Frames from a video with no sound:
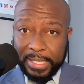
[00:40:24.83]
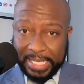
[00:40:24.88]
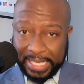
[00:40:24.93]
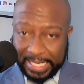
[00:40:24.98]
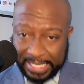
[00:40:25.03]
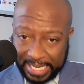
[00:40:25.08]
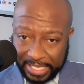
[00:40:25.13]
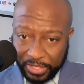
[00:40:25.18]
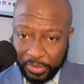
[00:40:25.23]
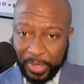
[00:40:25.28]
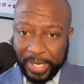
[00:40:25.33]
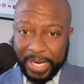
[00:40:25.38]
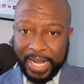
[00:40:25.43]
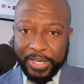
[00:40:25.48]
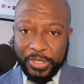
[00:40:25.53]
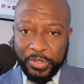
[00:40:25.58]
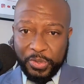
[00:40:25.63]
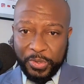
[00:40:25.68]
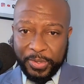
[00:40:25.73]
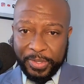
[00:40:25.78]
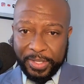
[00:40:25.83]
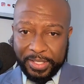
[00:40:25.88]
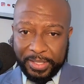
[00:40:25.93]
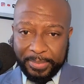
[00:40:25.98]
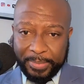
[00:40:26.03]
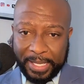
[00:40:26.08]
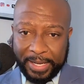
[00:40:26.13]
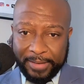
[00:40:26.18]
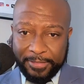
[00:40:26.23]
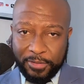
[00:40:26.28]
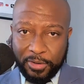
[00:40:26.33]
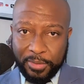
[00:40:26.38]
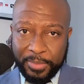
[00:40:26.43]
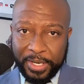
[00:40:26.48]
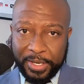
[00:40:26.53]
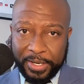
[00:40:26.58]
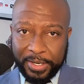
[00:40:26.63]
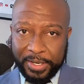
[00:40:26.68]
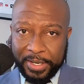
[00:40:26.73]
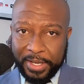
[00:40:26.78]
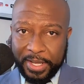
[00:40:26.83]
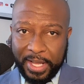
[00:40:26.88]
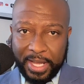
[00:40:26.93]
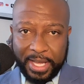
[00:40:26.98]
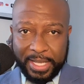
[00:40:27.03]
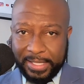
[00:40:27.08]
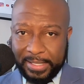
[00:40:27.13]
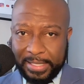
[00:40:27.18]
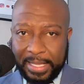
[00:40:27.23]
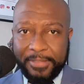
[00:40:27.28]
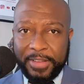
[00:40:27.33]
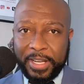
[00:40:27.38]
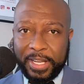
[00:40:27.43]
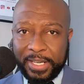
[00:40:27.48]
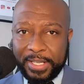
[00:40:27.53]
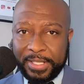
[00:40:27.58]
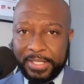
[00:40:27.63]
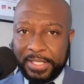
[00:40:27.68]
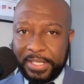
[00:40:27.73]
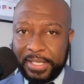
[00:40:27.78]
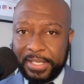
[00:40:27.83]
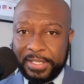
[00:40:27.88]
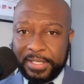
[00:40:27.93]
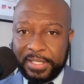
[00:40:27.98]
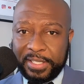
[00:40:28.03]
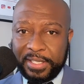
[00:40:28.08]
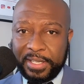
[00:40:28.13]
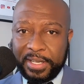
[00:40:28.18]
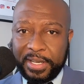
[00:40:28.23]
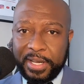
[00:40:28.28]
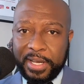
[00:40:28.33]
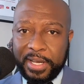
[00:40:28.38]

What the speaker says: And that's what I do on this platform here. And it's never going to change.